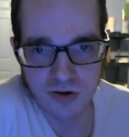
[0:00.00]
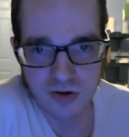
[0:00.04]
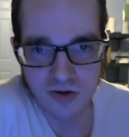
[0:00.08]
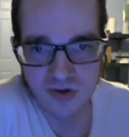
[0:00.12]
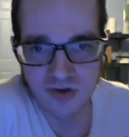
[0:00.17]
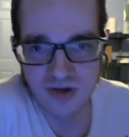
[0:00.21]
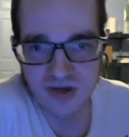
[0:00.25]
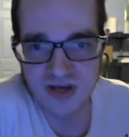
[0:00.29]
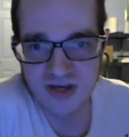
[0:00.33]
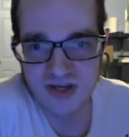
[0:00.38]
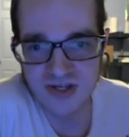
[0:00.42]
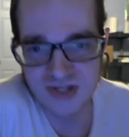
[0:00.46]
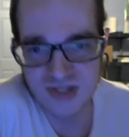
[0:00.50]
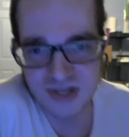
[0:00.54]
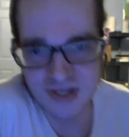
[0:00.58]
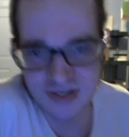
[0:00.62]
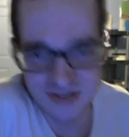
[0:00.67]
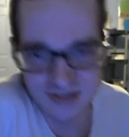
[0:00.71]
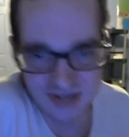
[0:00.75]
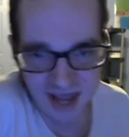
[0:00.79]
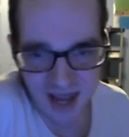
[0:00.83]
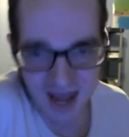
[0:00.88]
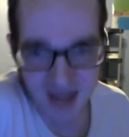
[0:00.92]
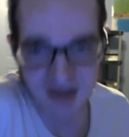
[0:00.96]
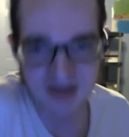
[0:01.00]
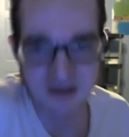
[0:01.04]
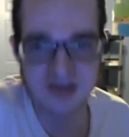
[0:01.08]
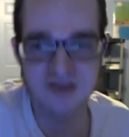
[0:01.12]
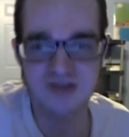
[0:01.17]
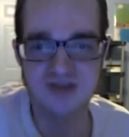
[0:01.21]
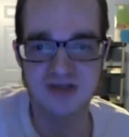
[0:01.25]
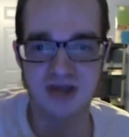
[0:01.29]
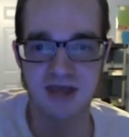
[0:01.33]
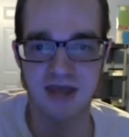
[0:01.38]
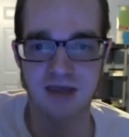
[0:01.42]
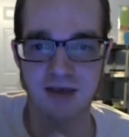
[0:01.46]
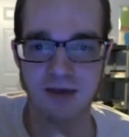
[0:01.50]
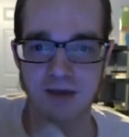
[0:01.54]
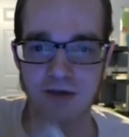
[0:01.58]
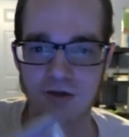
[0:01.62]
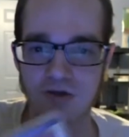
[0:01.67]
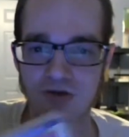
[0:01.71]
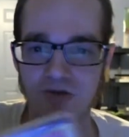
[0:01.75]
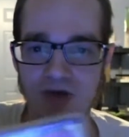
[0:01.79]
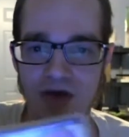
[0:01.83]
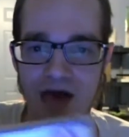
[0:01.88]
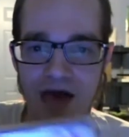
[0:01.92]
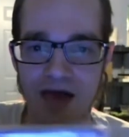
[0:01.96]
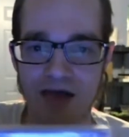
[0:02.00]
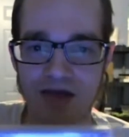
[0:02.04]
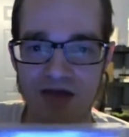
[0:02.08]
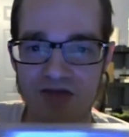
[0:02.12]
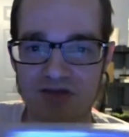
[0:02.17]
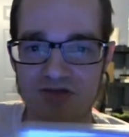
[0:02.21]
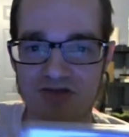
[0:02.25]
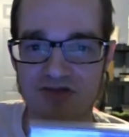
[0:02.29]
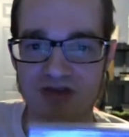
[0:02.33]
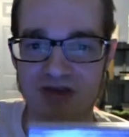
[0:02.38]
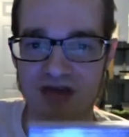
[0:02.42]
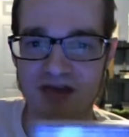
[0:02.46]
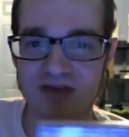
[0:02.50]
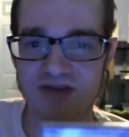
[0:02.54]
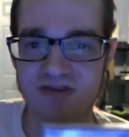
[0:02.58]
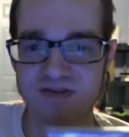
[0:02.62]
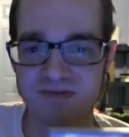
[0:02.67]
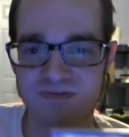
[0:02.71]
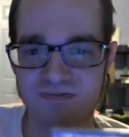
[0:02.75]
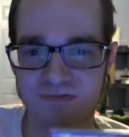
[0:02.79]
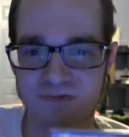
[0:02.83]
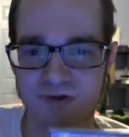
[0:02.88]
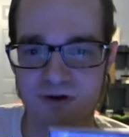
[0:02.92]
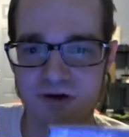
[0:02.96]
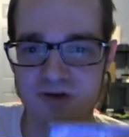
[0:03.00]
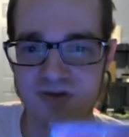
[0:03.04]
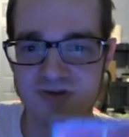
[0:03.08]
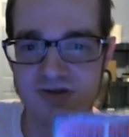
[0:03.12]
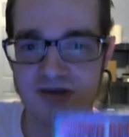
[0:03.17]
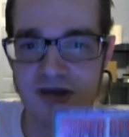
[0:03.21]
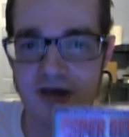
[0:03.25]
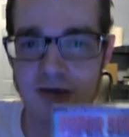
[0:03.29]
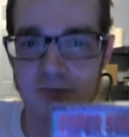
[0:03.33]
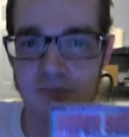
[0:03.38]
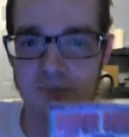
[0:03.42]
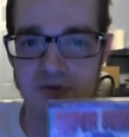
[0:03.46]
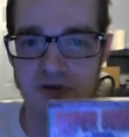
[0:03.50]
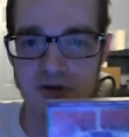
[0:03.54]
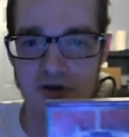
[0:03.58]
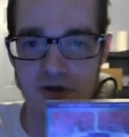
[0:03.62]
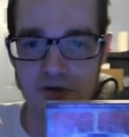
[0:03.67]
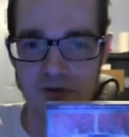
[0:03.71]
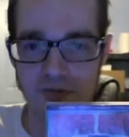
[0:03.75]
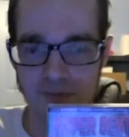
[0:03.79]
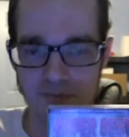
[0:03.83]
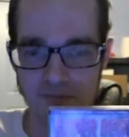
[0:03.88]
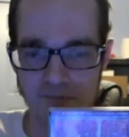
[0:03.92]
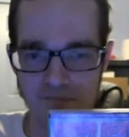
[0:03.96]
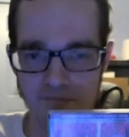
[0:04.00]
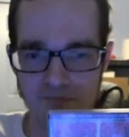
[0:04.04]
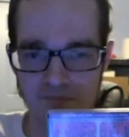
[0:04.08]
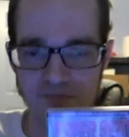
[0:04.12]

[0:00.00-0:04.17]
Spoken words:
releases anything like this, for example,